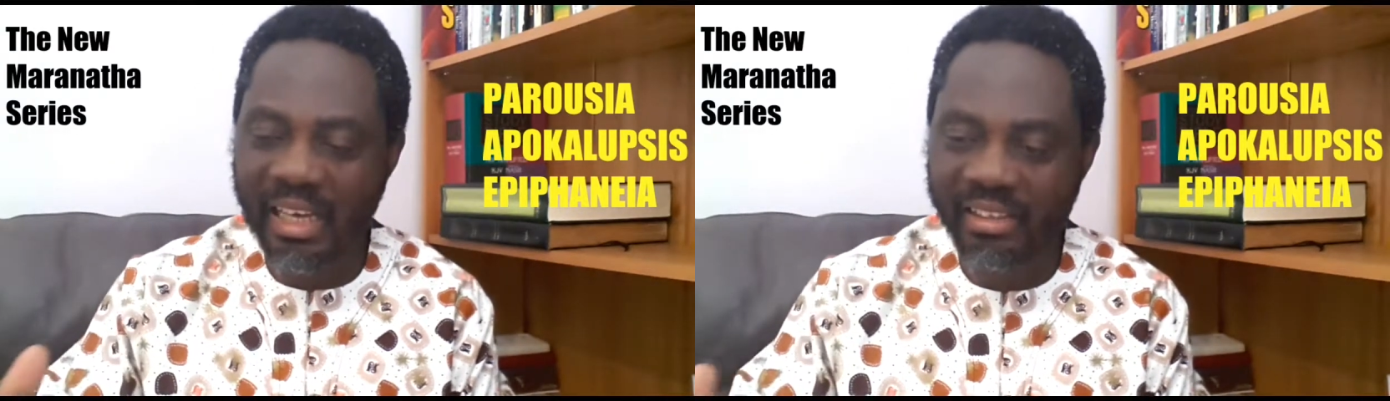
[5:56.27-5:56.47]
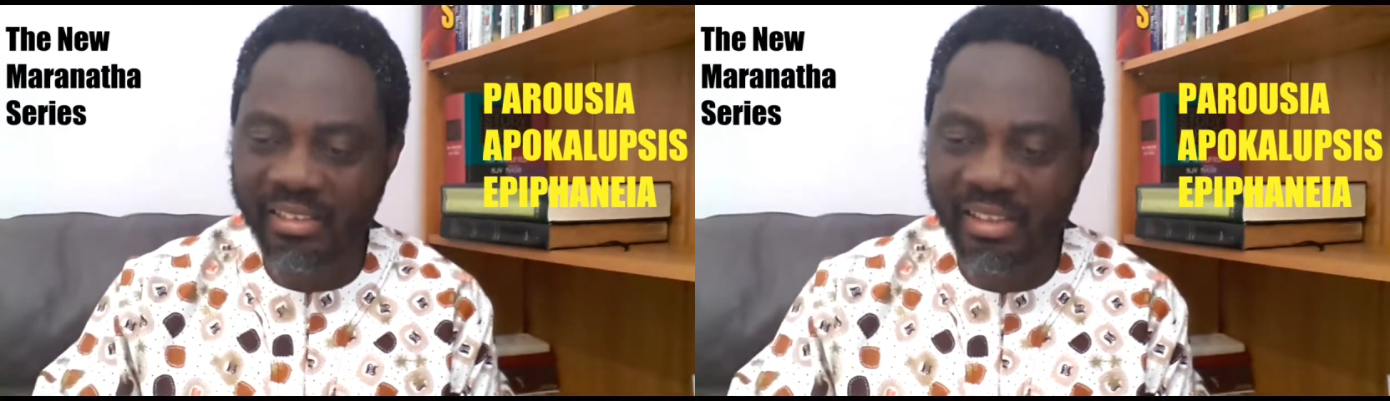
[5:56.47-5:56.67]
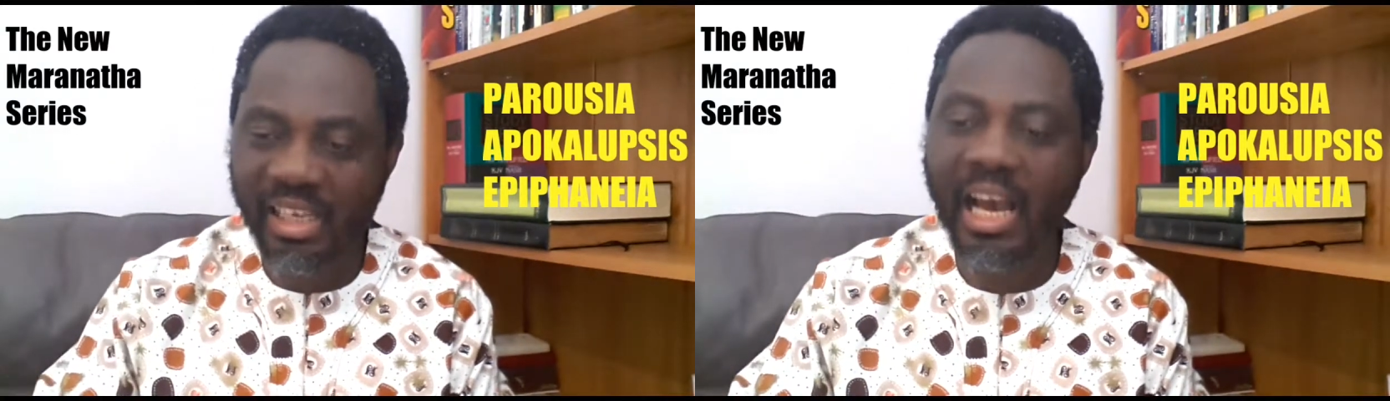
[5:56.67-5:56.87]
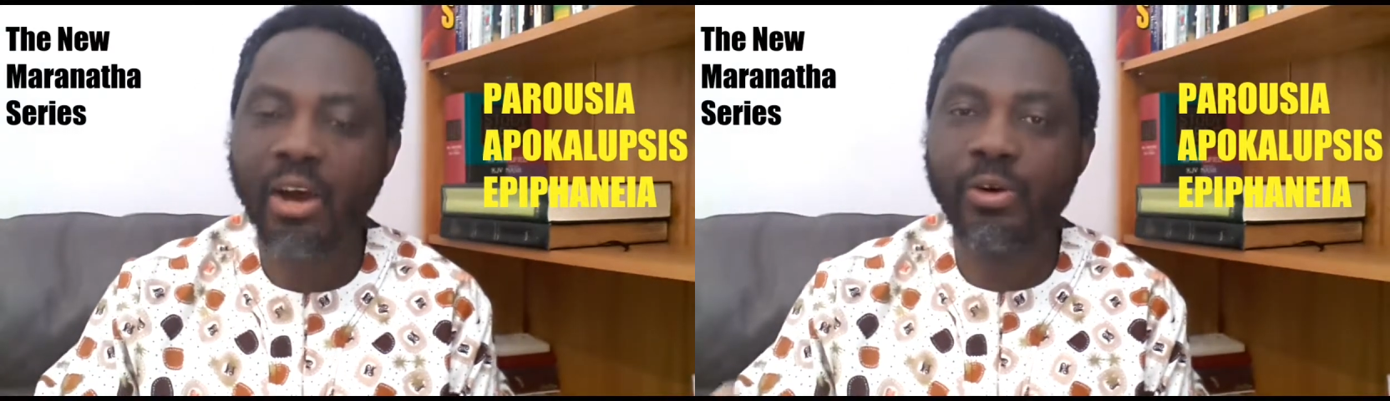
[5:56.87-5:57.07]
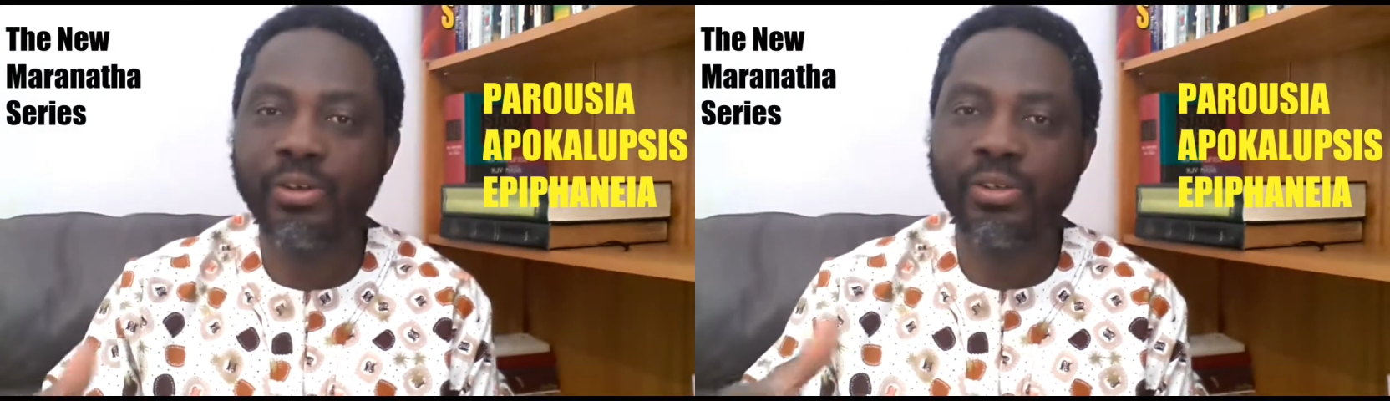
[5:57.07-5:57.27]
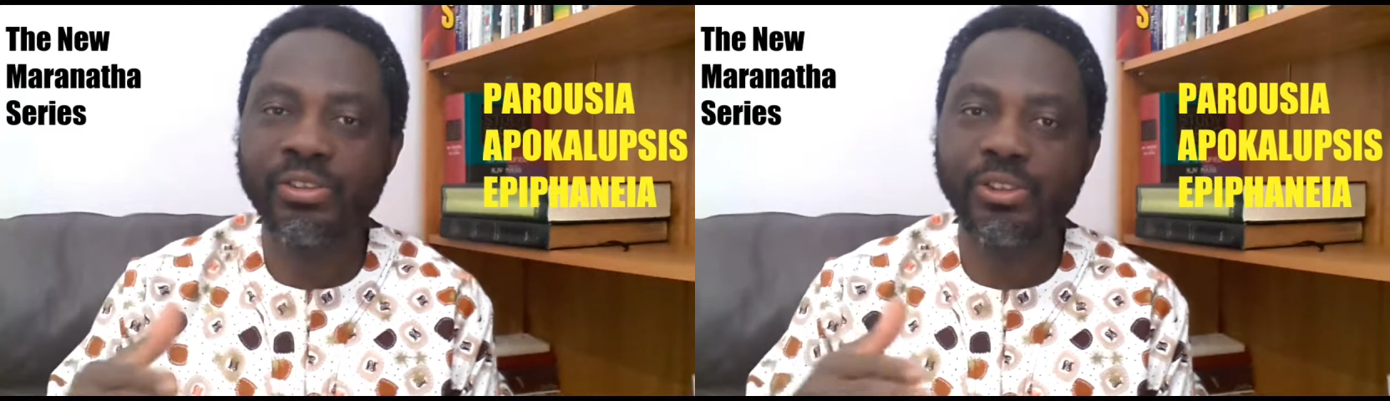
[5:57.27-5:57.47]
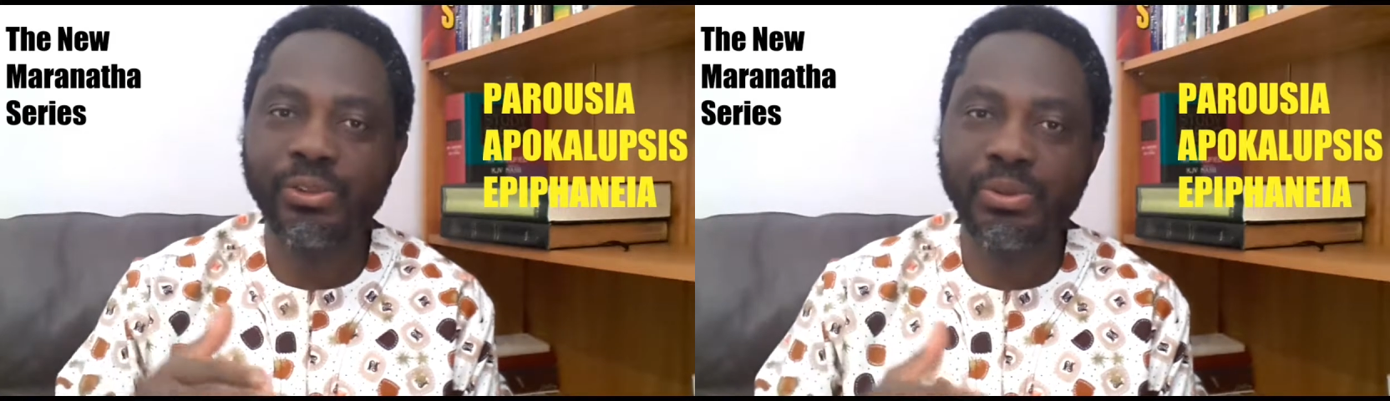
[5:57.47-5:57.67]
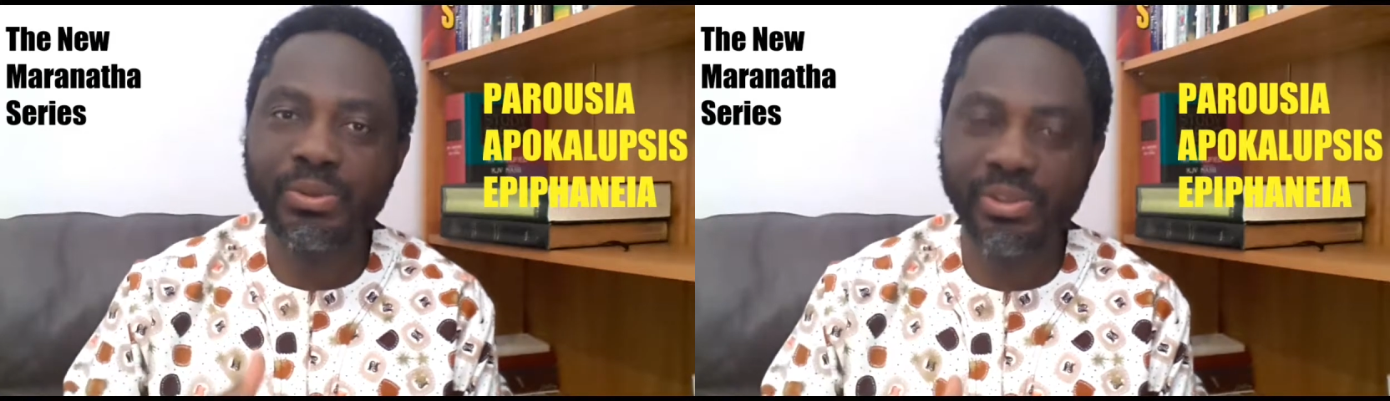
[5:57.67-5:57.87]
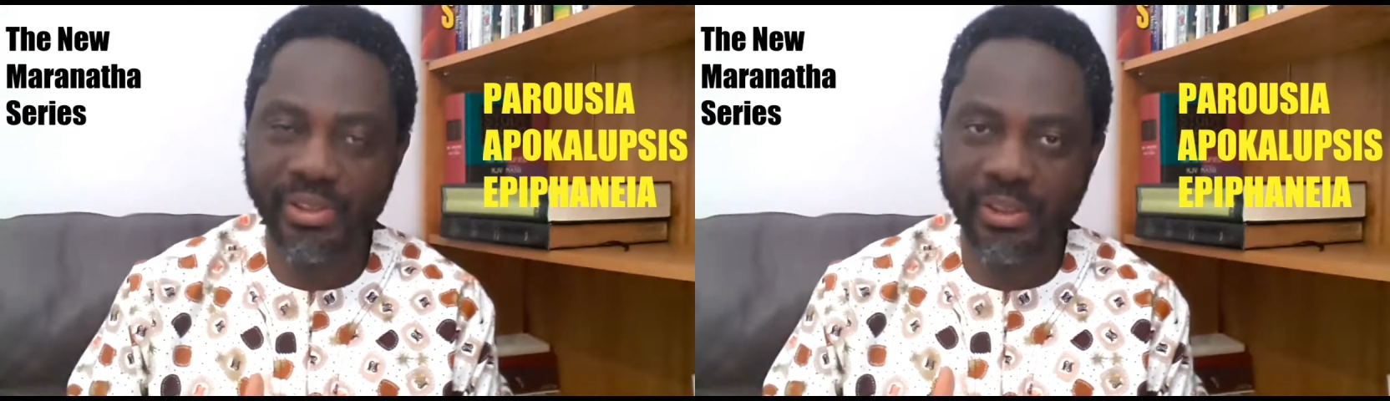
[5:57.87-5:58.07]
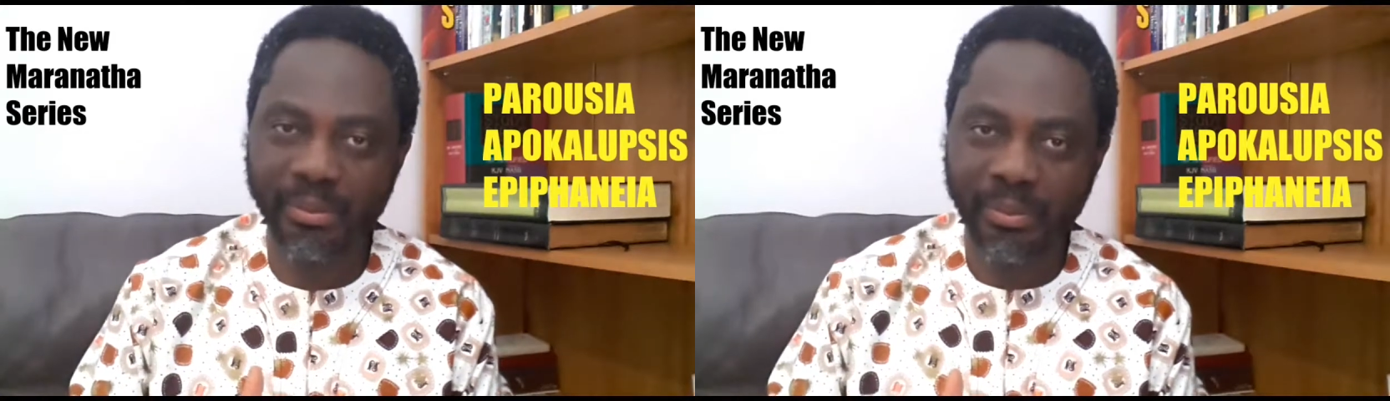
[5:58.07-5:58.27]
and see how God
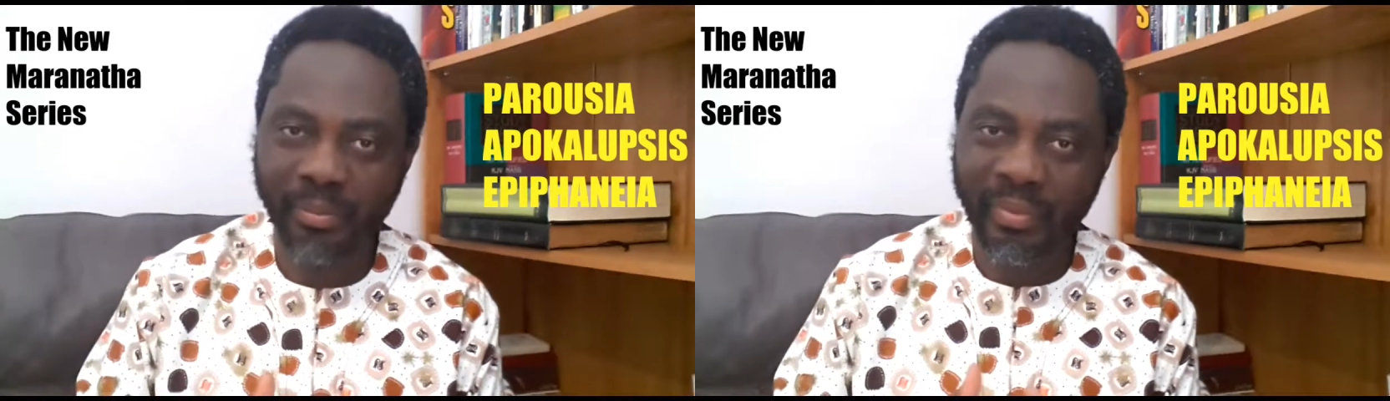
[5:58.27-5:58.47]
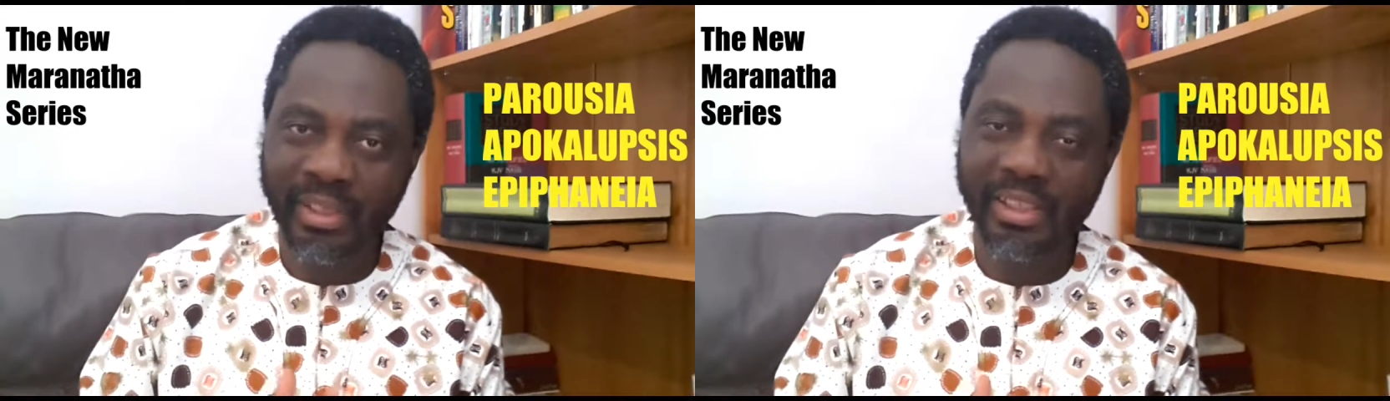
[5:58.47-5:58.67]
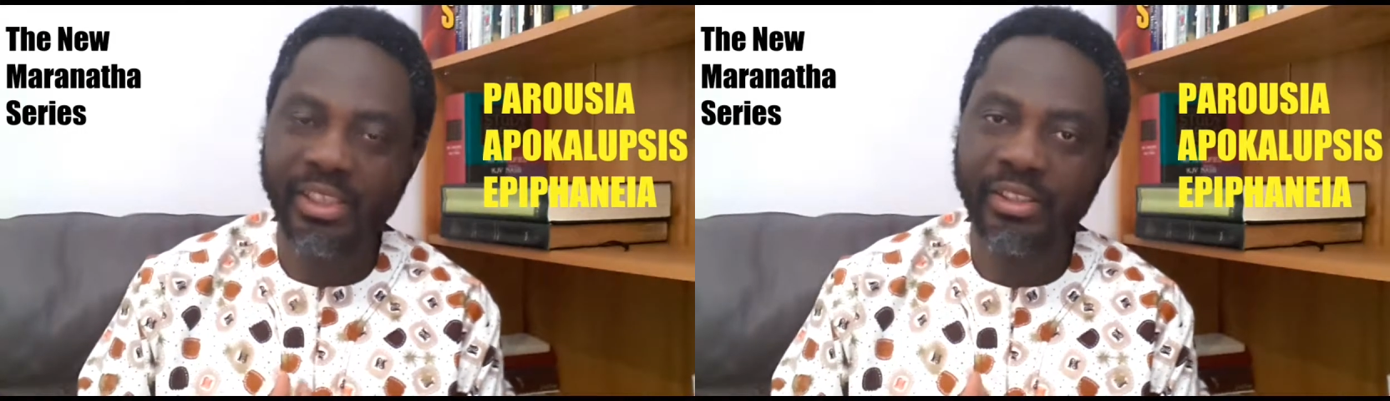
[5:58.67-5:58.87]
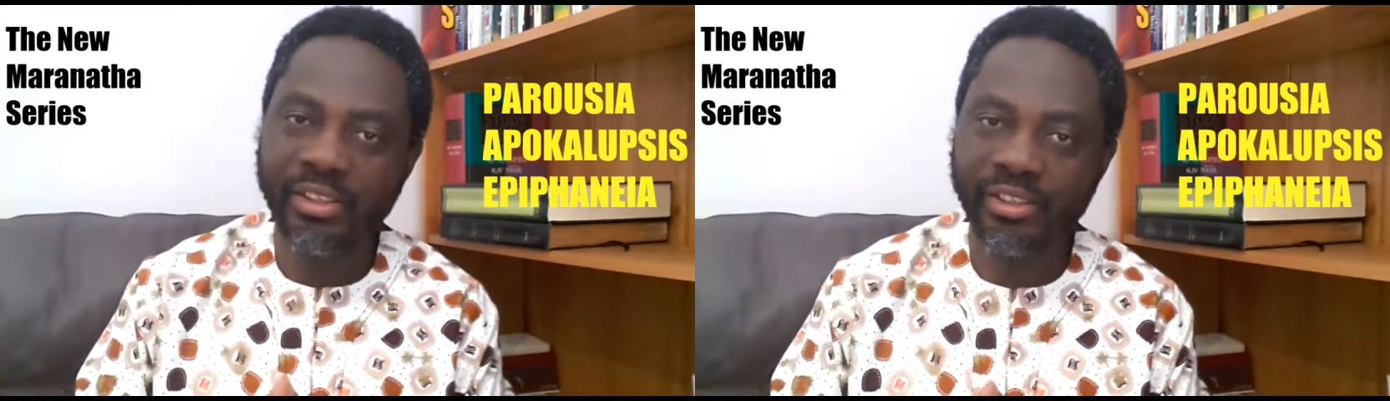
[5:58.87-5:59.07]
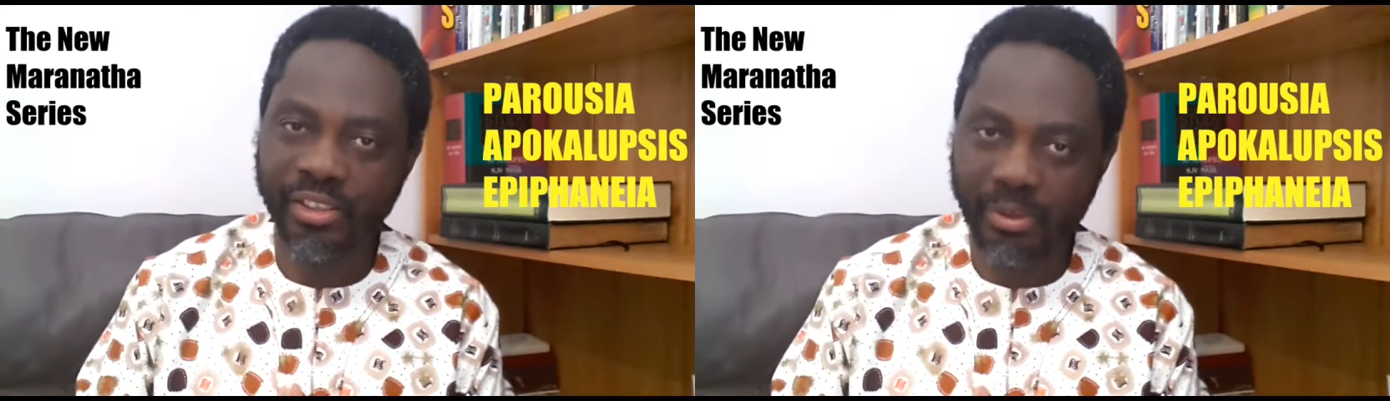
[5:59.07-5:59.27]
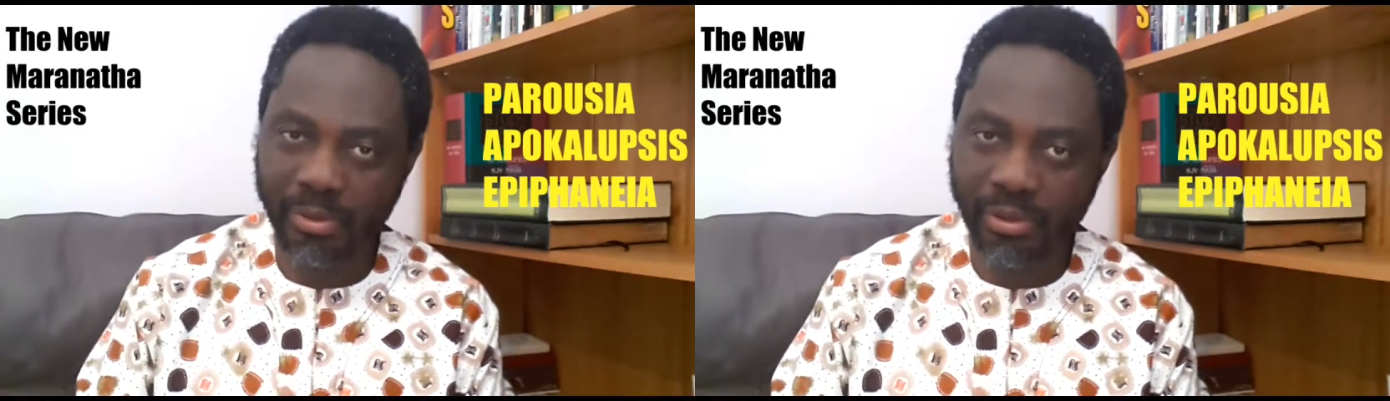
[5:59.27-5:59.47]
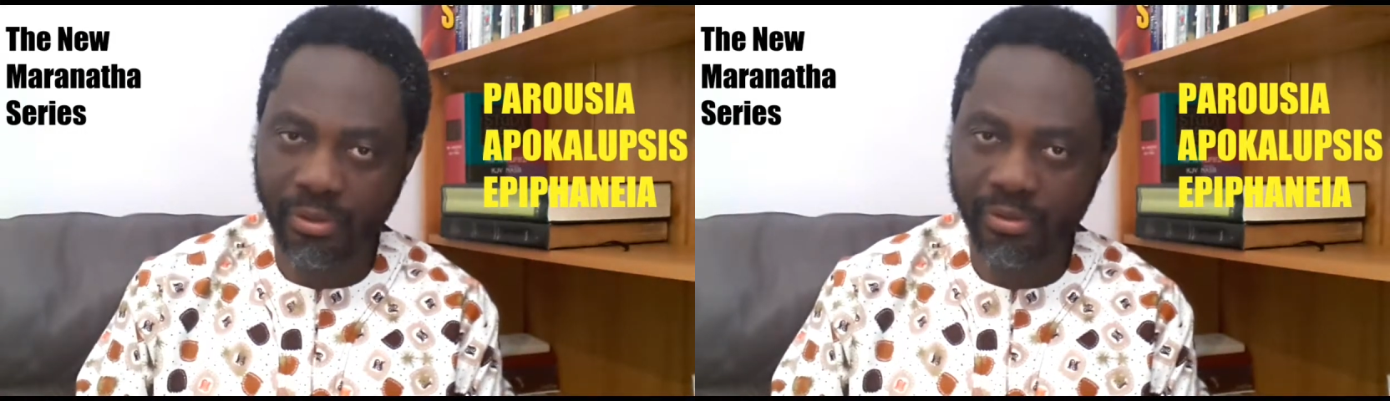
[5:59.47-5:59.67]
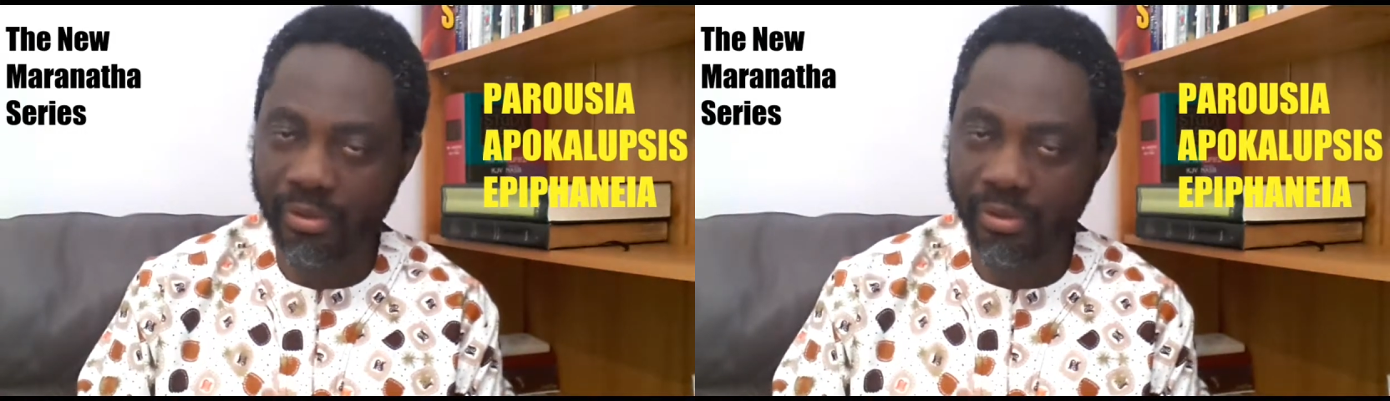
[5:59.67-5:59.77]
used them in the scripture.